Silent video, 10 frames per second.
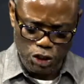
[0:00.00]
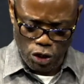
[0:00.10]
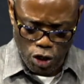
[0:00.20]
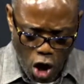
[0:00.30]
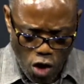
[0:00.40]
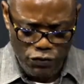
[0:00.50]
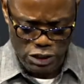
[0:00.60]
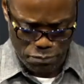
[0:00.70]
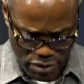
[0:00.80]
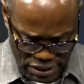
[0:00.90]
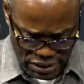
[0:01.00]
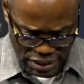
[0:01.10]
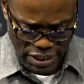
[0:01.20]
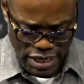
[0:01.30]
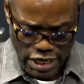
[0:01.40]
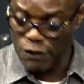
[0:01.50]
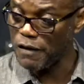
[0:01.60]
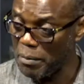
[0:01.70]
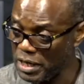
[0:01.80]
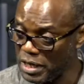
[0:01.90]
love is present in
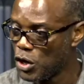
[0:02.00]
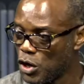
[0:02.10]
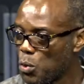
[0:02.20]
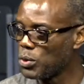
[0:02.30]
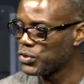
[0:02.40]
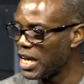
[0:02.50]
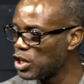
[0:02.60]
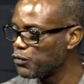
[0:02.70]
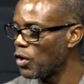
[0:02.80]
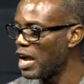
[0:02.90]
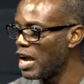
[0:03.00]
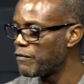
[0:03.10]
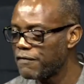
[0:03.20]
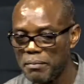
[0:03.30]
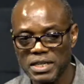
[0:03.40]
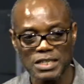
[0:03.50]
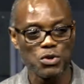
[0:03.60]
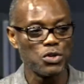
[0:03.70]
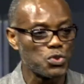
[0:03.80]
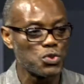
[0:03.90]
families. We thank you for every family that's going through